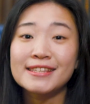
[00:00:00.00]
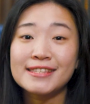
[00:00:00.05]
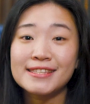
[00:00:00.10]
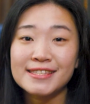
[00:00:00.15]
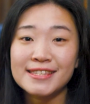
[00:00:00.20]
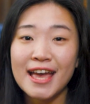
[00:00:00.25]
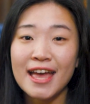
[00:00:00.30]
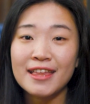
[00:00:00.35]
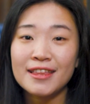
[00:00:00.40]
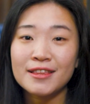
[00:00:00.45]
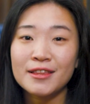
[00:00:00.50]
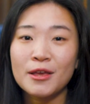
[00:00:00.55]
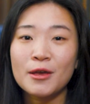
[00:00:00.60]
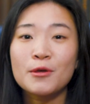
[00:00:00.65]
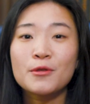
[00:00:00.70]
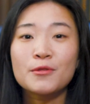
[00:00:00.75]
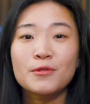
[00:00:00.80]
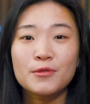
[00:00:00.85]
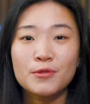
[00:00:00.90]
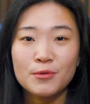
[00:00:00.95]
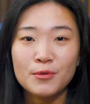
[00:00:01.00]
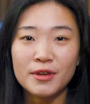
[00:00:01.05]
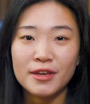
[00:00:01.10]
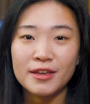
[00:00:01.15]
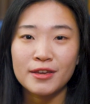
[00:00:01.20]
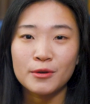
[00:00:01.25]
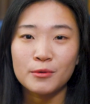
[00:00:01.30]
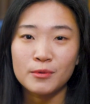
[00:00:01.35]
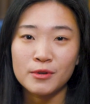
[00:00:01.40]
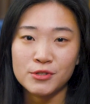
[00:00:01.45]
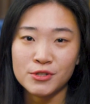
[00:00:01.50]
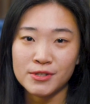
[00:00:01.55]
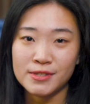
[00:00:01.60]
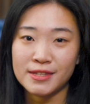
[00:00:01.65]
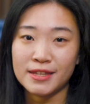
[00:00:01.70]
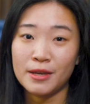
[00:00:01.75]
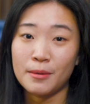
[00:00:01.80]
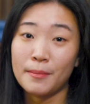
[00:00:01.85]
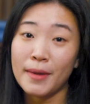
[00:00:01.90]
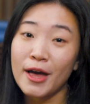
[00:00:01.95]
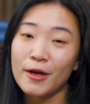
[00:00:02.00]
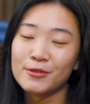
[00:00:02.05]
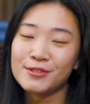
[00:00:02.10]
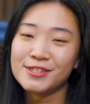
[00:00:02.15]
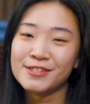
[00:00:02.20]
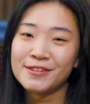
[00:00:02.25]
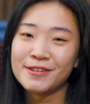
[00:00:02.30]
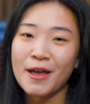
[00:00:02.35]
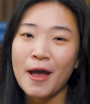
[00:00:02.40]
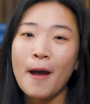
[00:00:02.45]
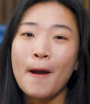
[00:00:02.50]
3, 3, which is the amount,